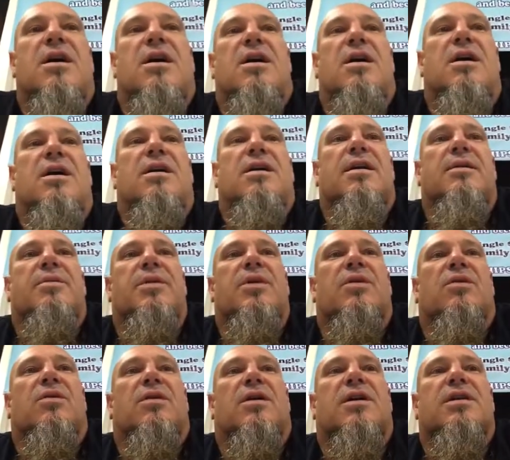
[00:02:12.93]
uh, let me
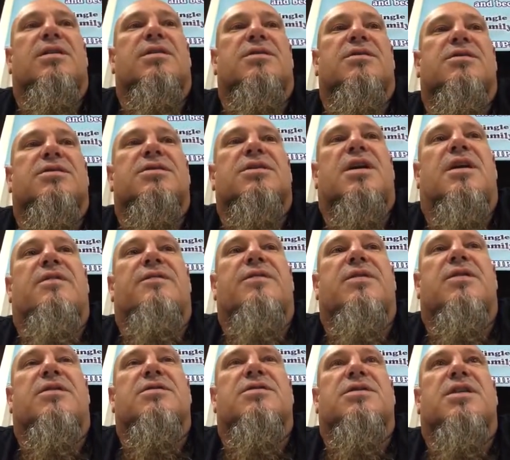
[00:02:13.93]
hold on to your stuff
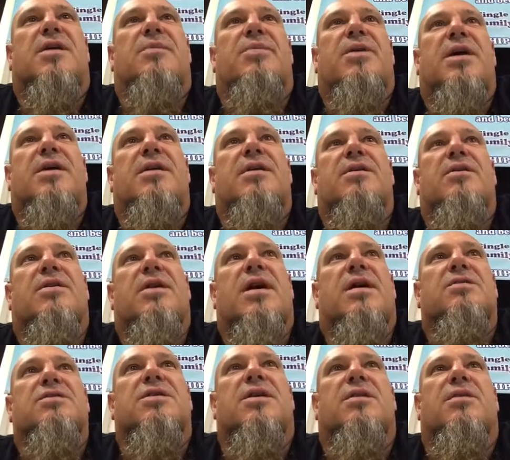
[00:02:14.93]
and I'll stop by at your
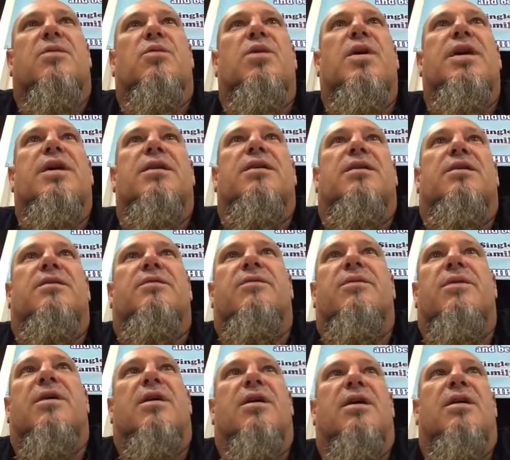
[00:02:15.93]
house on the way to,
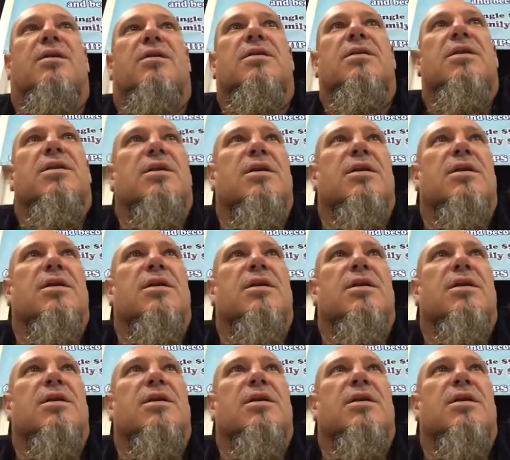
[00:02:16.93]
uh,